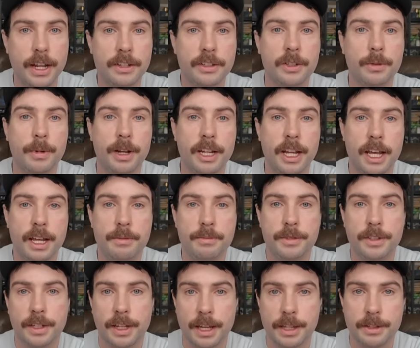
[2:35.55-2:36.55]
next to my
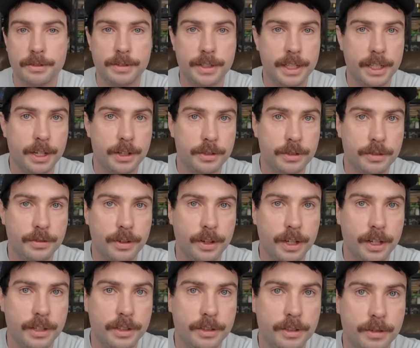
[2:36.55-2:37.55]
name to get the videos
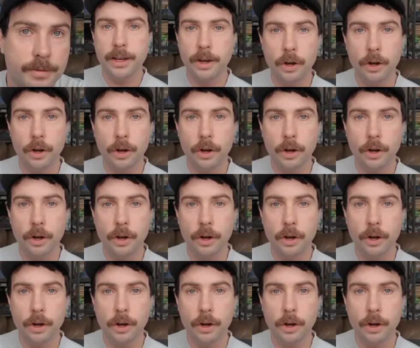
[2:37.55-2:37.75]
first.